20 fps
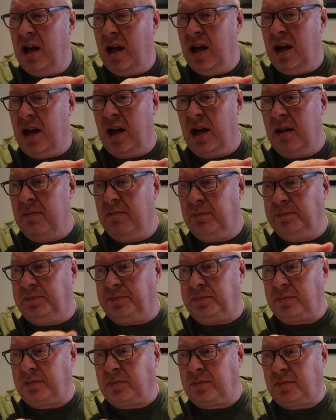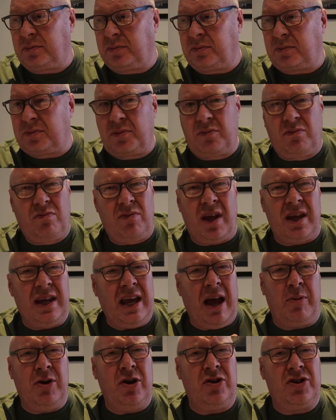We
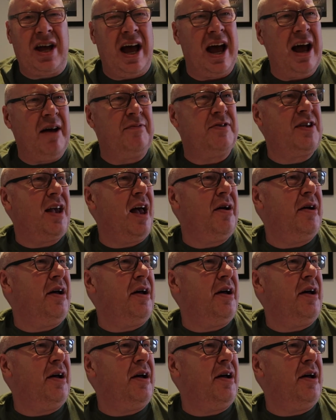used to have...